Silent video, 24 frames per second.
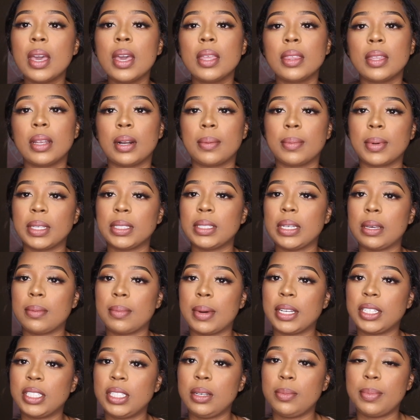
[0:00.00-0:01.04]
Then I'm gonna take
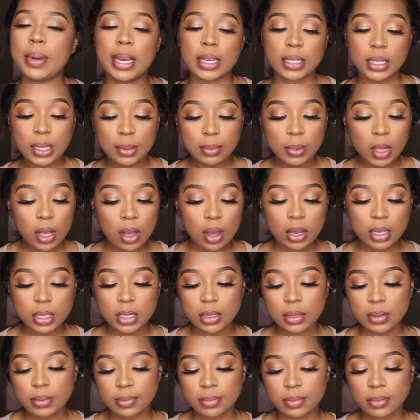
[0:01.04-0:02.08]
my cheap ass lip
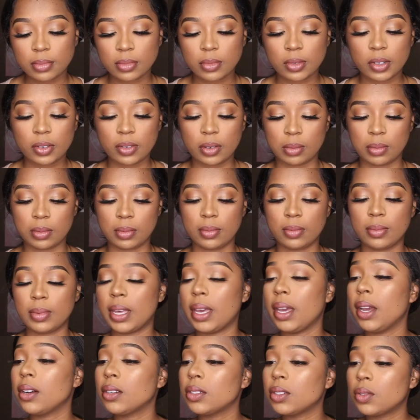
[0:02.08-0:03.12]
gloss from the
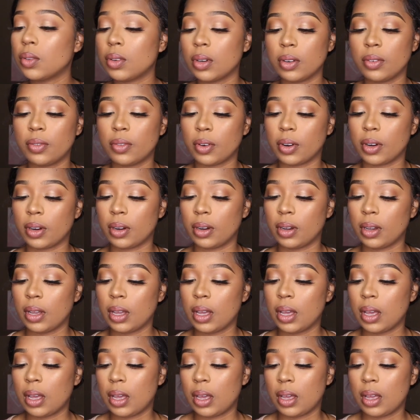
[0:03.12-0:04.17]
hair store for
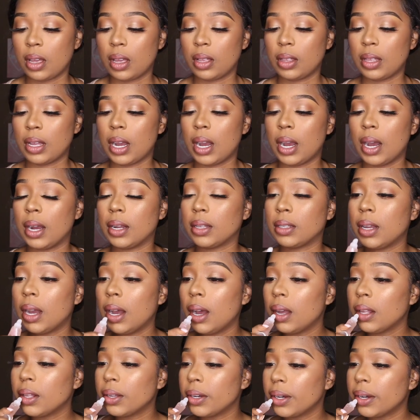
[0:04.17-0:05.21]
the hot
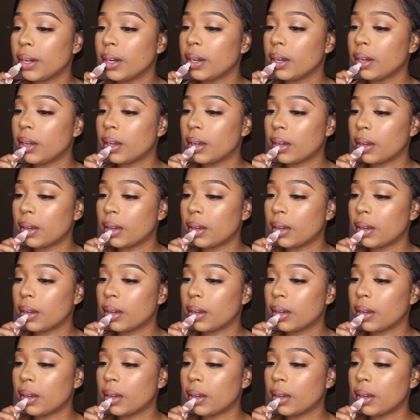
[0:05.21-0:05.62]
dollar